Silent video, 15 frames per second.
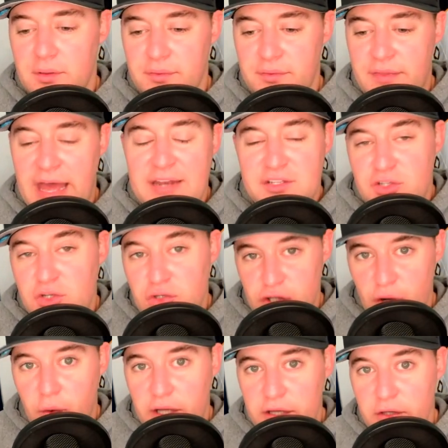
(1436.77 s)
that is usually
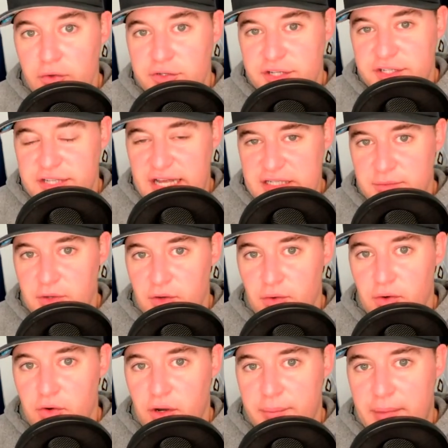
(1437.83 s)
what loses SMU
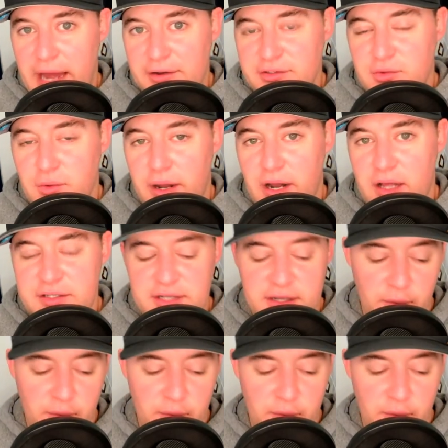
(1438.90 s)
recruiting battles, quite honestly.